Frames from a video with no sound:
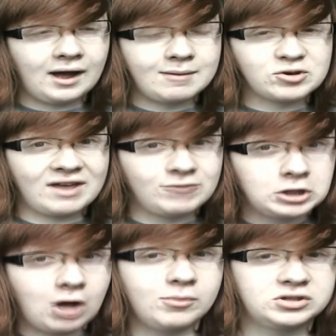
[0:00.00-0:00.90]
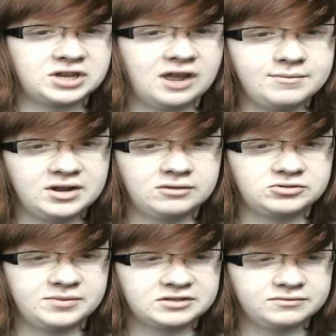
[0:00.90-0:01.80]
I'm gonna have a lot more time now
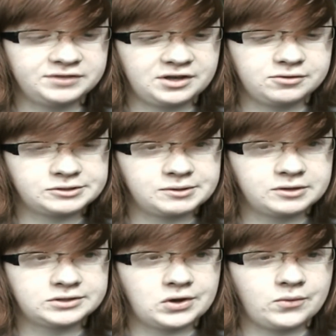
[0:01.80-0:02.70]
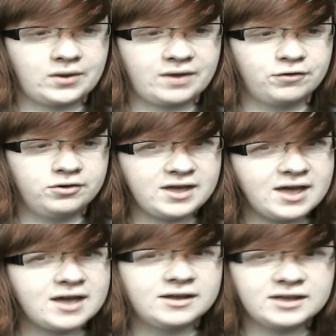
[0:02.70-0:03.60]
to make some videos. So I thought,
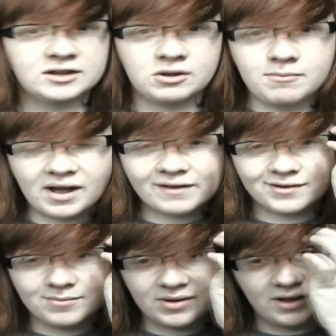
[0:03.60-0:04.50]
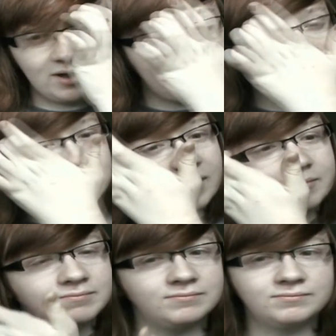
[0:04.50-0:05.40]
yeah, yeah, come back for a bit. I'll,
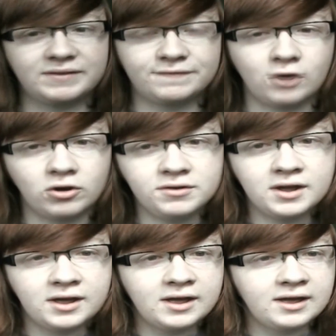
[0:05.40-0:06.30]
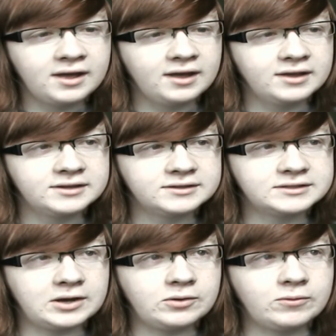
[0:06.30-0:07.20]
I'll be fun.
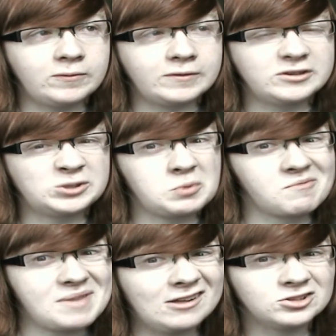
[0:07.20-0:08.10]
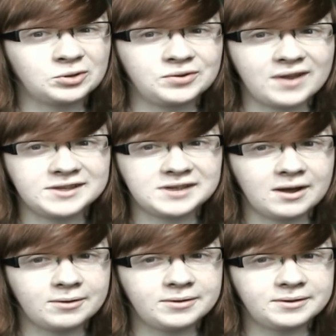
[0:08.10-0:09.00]
So you're still with me on Sundays
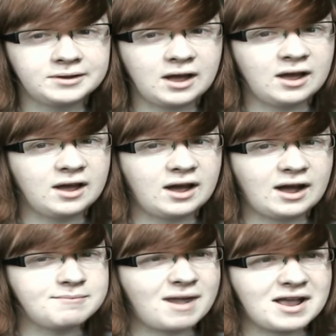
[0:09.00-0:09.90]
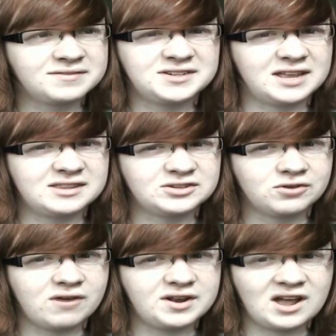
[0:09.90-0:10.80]
now. Uh, I might have said this
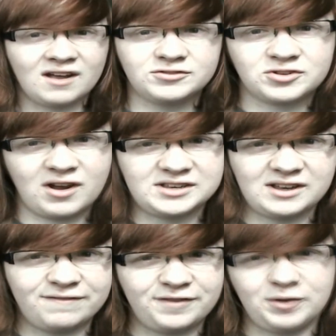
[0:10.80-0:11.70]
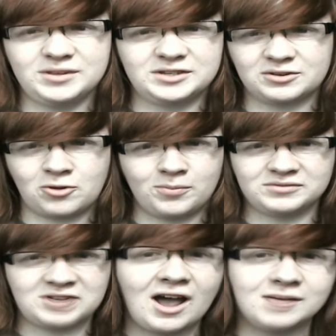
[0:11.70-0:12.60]
already. I've tried. I've filmed this a couple
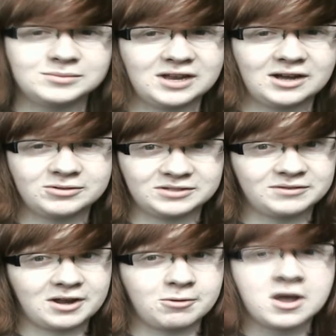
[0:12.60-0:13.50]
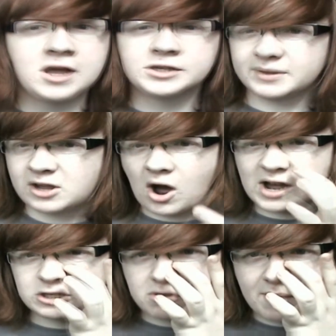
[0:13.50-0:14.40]
of times now. This video, so I can't
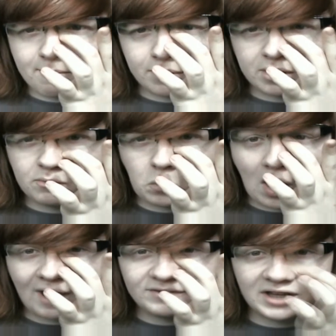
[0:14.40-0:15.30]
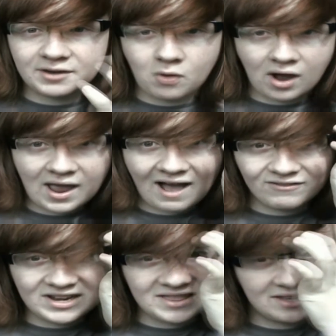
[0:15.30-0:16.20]
actually remember what I've said and what I
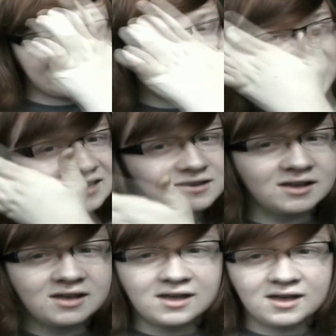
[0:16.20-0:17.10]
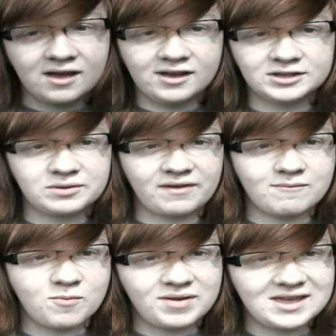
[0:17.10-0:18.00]
haven't in this take. Uh, so if
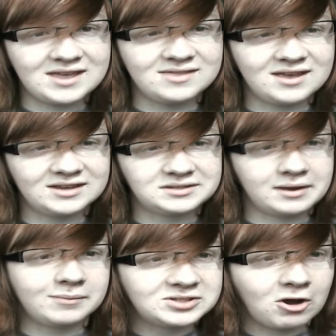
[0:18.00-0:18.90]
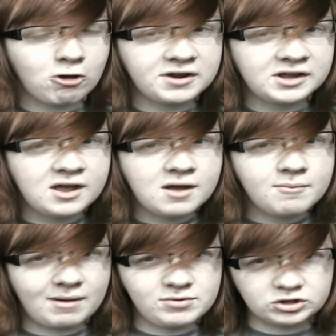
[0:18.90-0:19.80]
I'm repeating this, then I'm sorry.
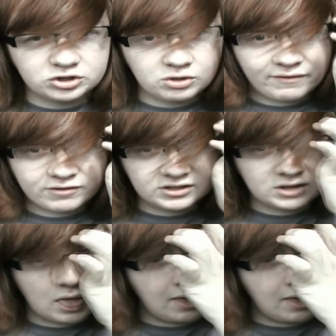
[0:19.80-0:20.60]
But I'm not sure whether it's